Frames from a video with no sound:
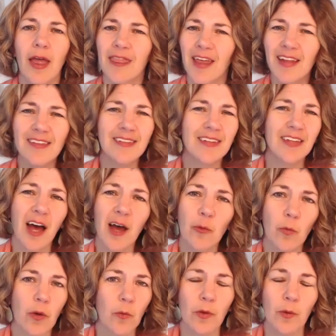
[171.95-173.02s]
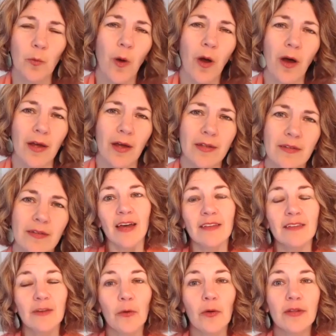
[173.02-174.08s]
That's not what we want.
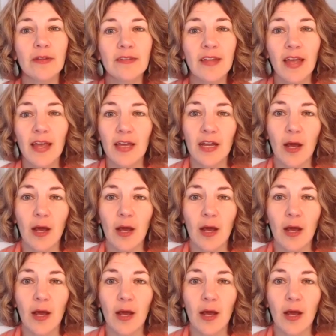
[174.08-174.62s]
So instead,